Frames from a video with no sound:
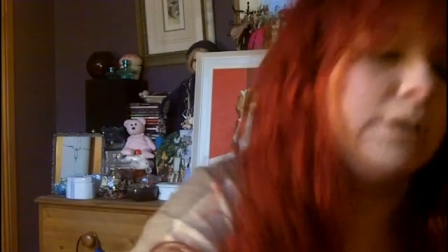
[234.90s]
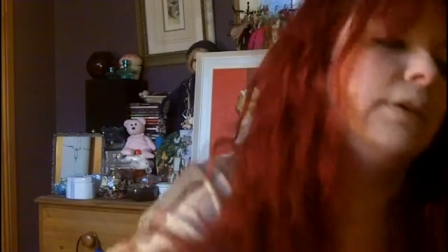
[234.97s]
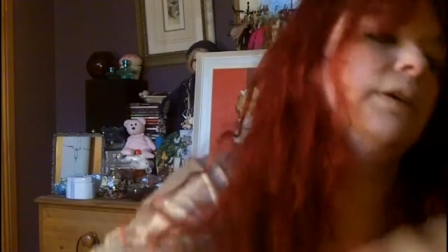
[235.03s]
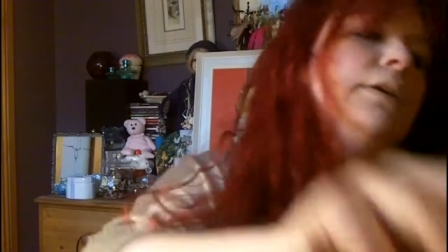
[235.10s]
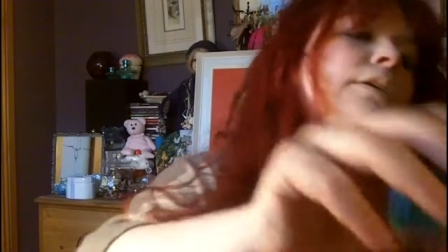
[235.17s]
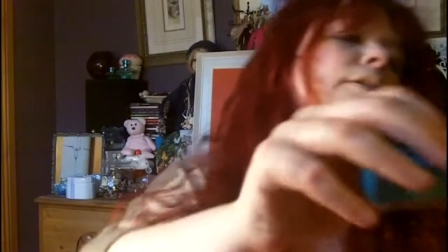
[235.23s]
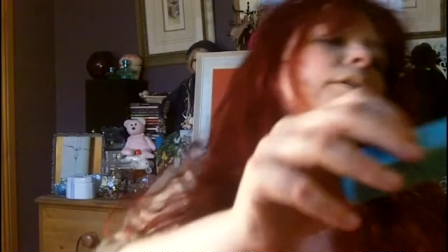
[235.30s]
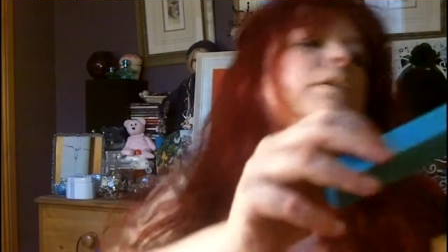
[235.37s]
Okay.
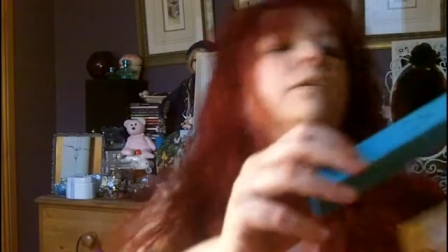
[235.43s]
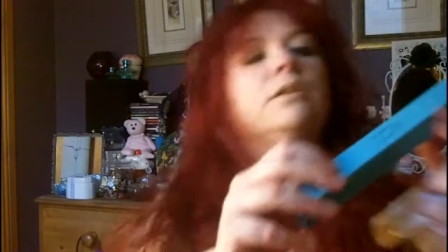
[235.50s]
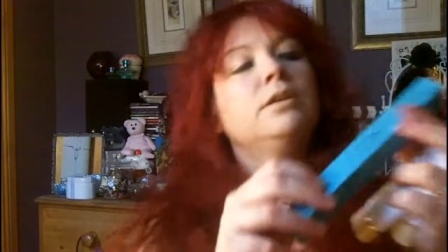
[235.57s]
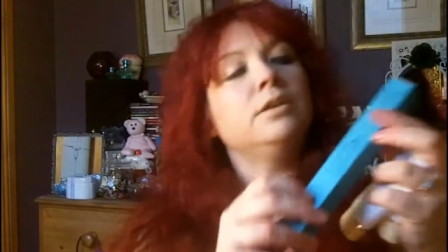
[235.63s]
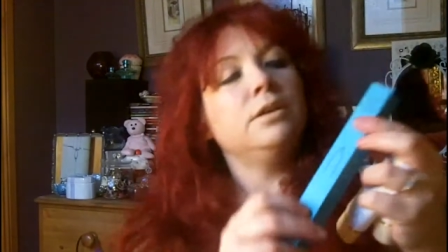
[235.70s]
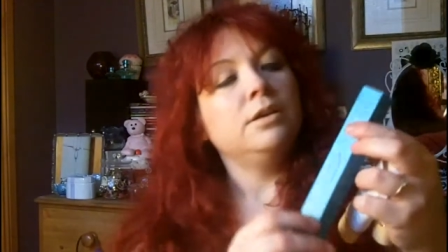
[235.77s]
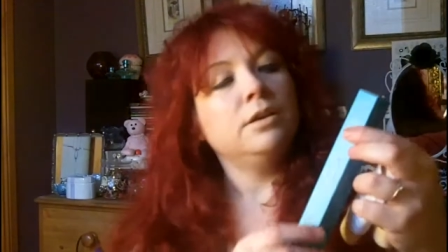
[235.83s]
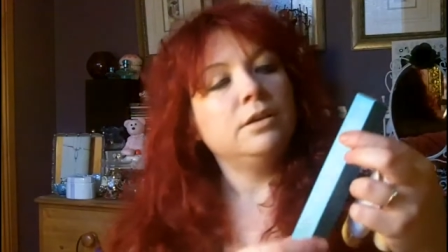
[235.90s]

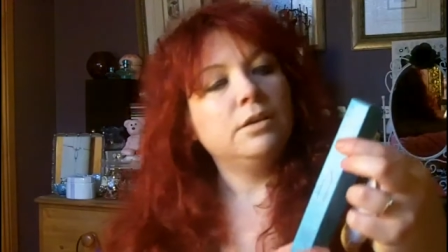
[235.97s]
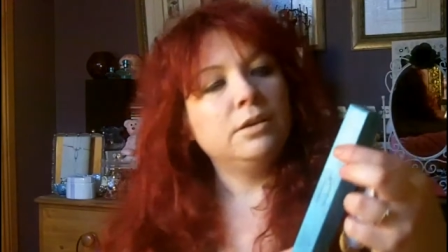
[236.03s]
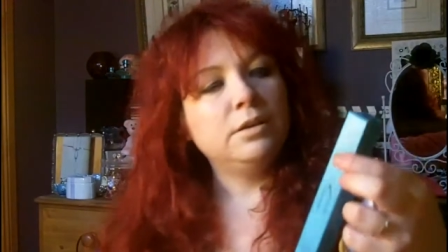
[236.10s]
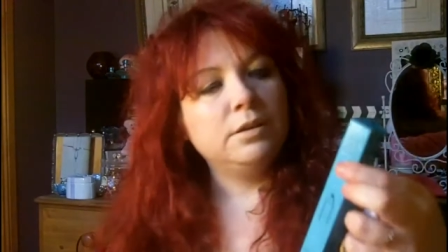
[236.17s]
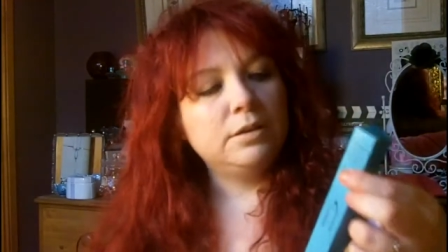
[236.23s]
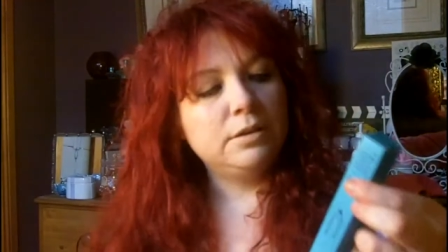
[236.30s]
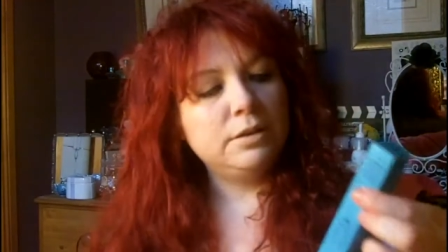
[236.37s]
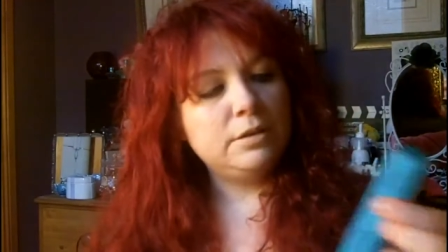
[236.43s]

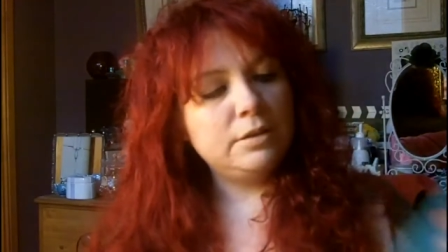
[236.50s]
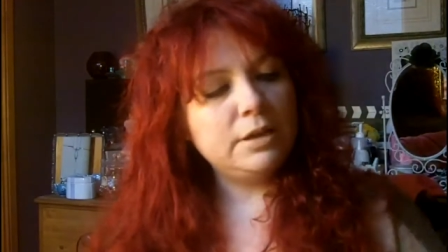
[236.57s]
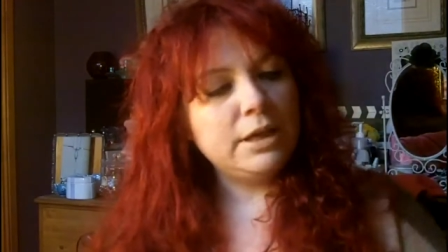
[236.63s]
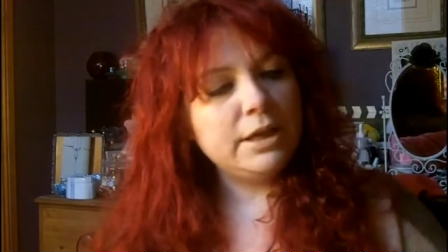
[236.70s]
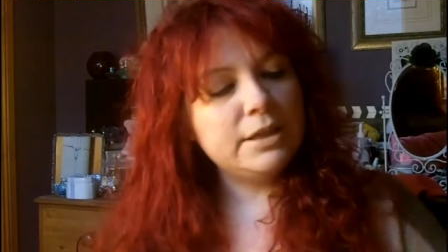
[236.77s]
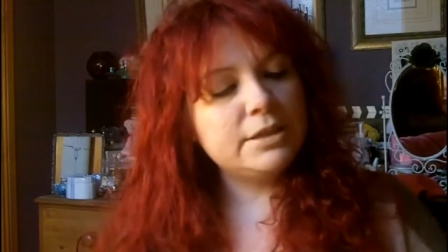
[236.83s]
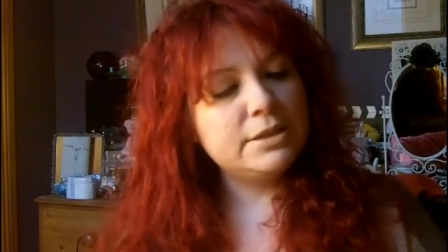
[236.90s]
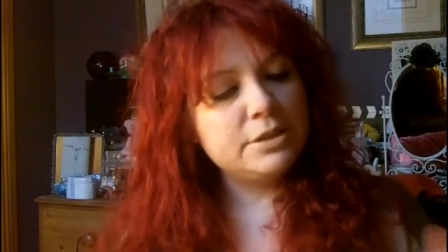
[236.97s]
The
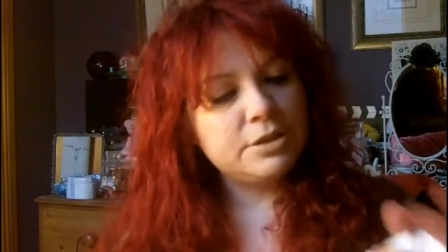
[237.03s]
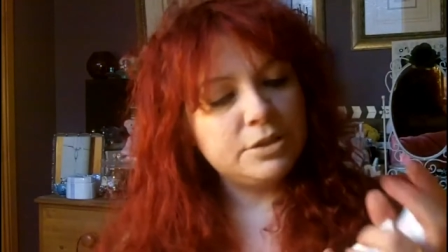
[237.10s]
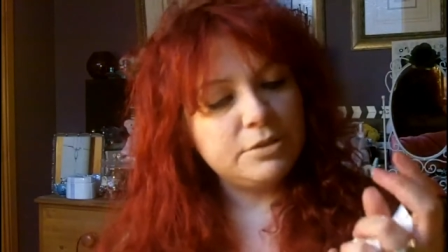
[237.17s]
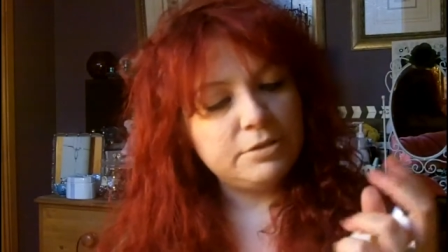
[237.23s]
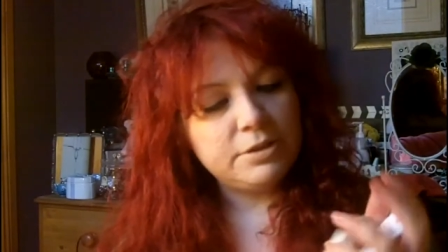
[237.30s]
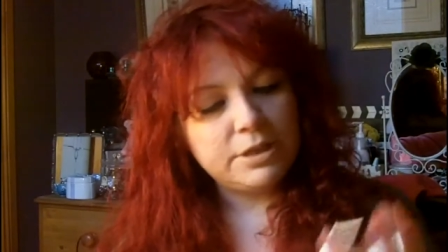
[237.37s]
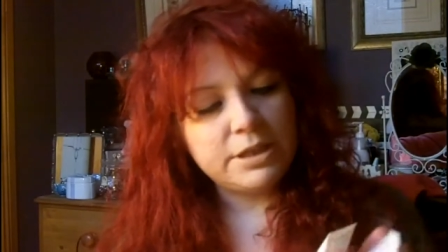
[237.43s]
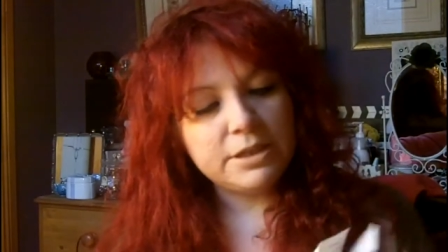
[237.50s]
next two
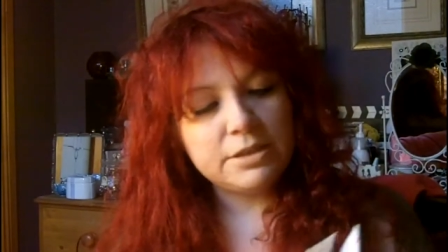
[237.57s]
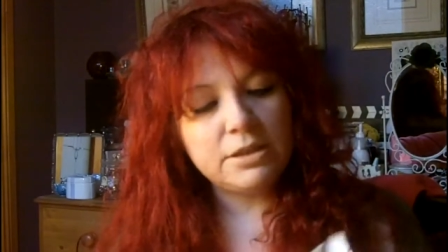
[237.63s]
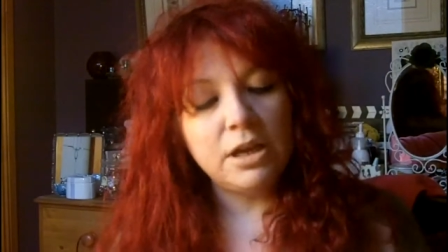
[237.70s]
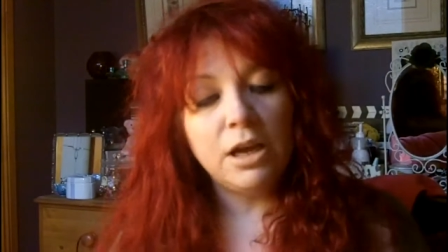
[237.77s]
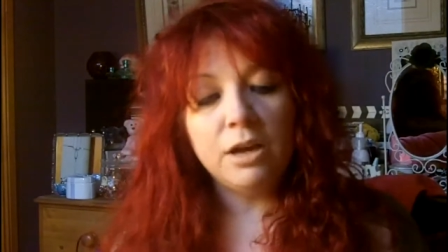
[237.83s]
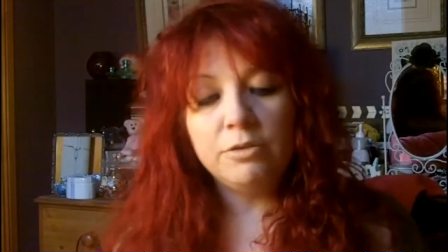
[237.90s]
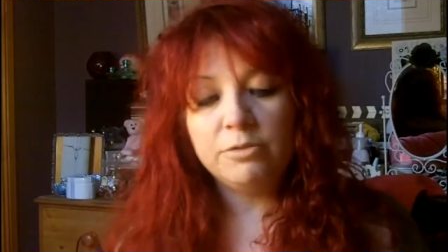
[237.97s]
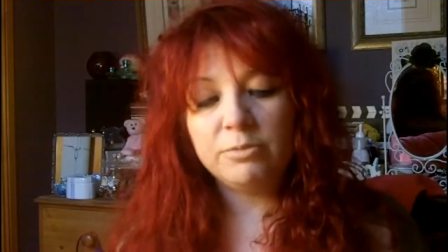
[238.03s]
things
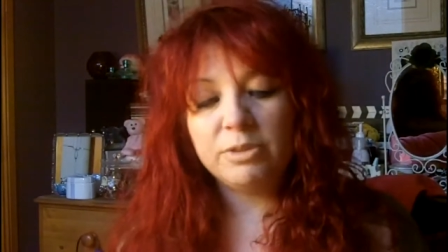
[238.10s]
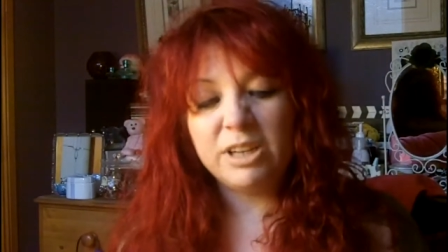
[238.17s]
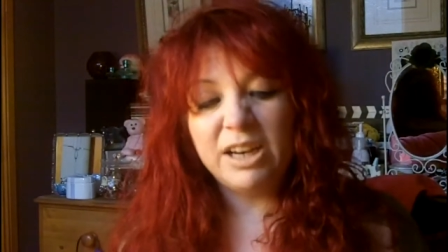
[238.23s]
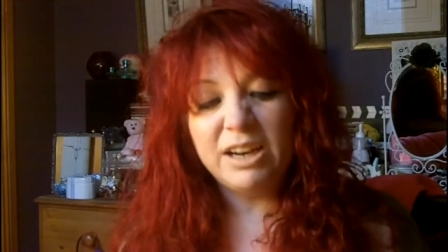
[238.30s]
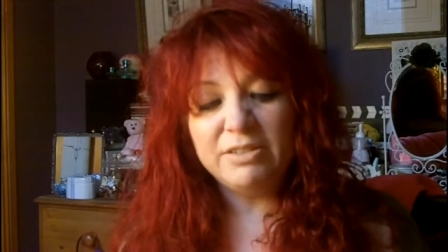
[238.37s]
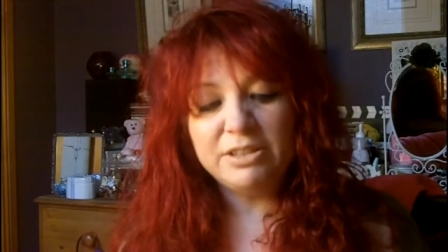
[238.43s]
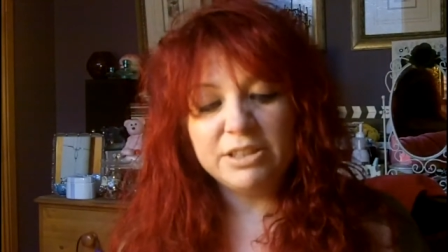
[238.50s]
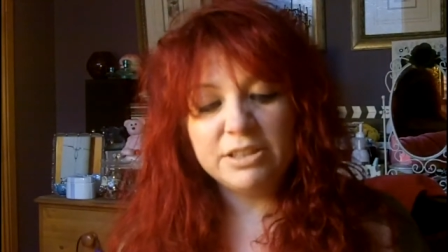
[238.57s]
are from
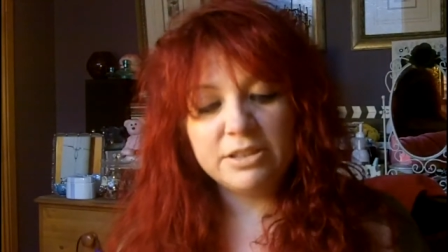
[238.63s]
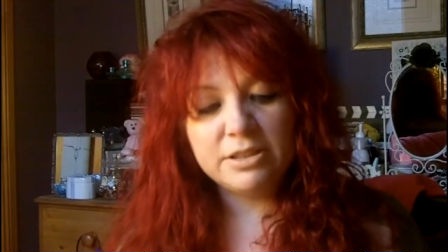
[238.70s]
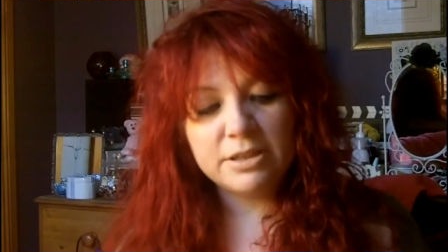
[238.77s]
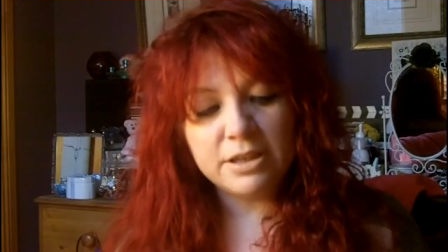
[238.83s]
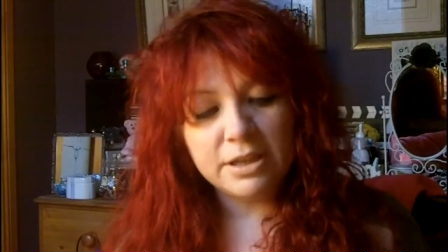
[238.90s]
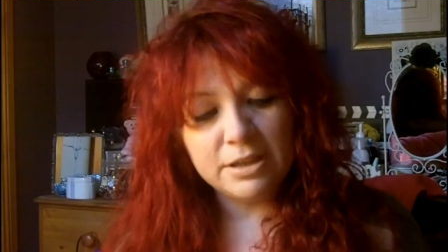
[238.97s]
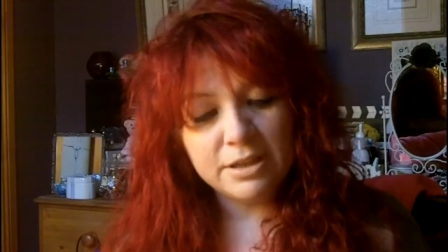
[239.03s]
Clarins.